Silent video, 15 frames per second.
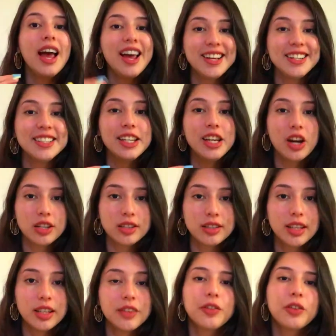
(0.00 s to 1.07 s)
and the
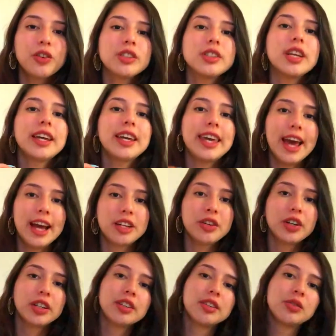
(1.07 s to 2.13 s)
onset for
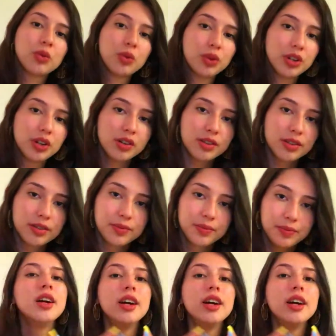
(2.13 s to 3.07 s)
psychiatric disorders.